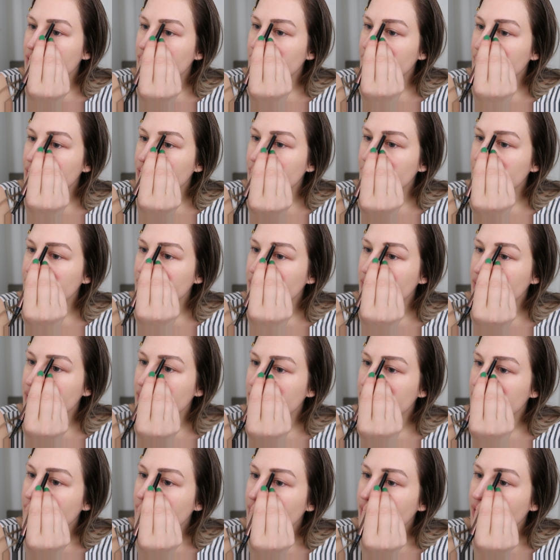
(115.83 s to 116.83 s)
2
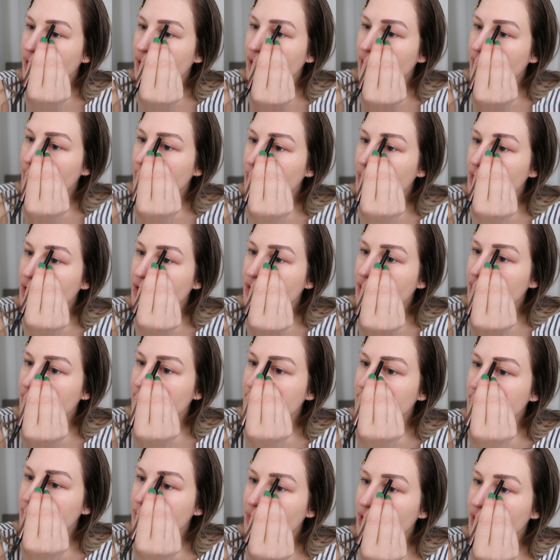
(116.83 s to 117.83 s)
where Abby
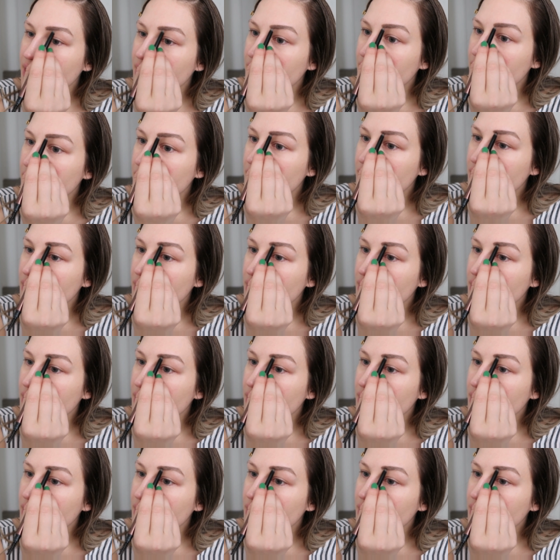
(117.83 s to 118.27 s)
talks about